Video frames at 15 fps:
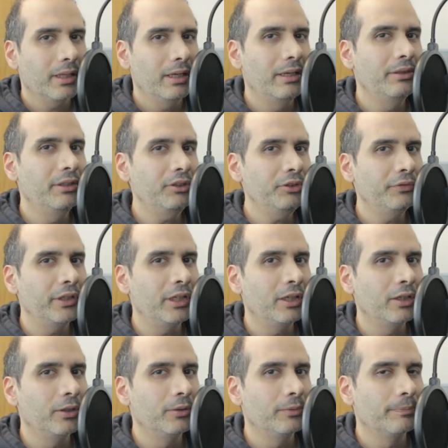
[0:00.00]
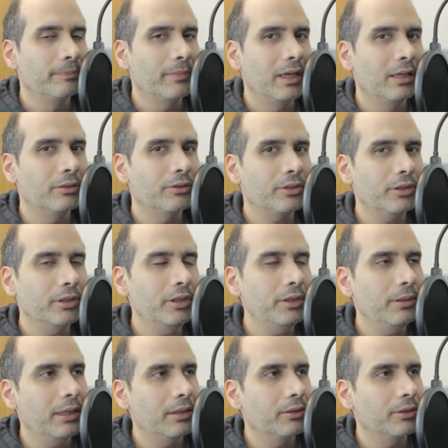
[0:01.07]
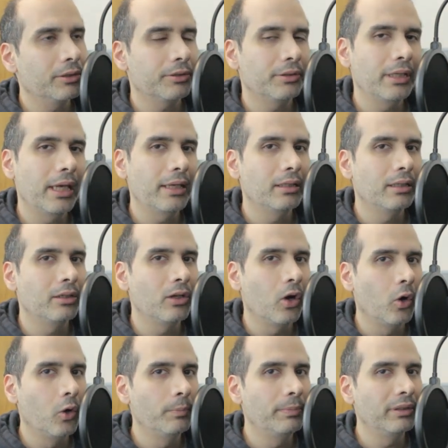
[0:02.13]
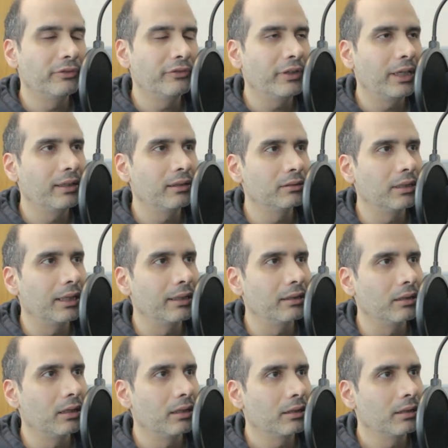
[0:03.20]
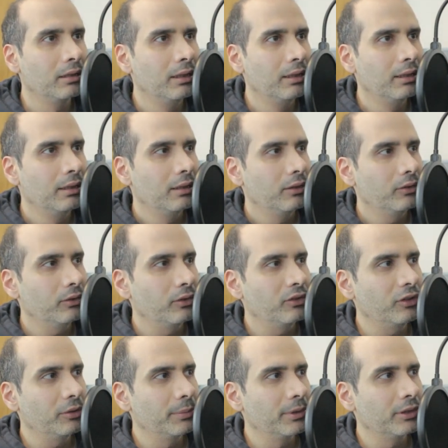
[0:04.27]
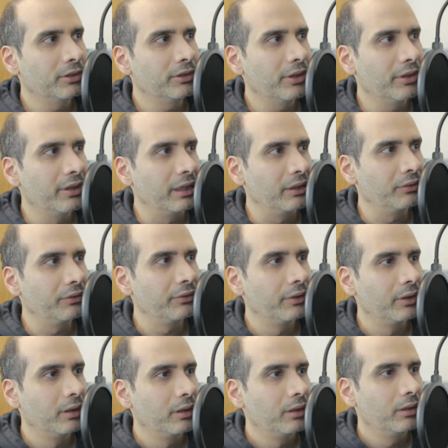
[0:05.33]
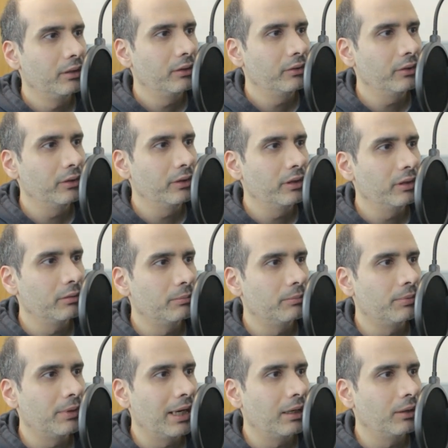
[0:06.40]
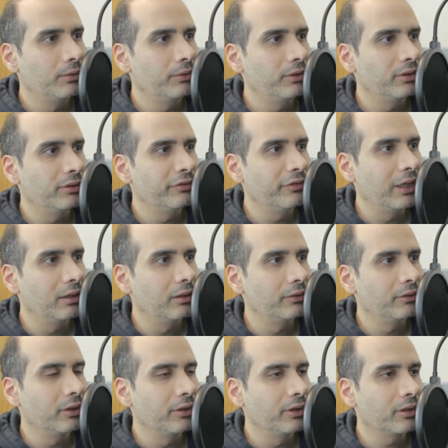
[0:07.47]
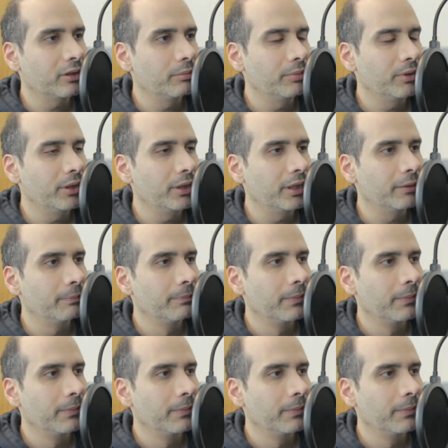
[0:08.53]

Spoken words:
In this video, I'll show you how to create an open file dialog, so similar to this, so you can browse your files on your computer.